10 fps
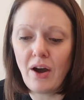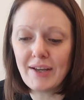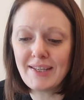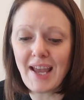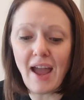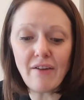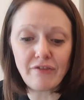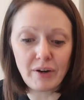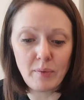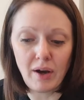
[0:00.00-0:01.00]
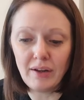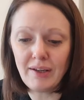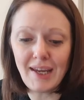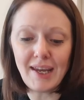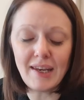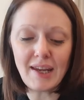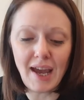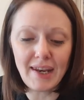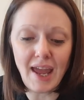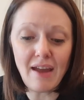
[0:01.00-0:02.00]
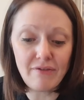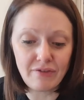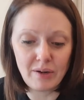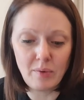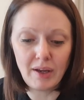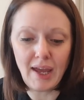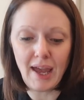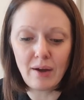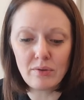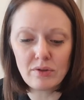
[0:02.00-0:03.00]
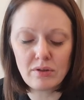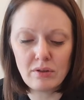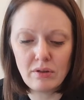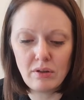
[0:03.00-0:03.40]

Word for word: I see everyone in and everyone out.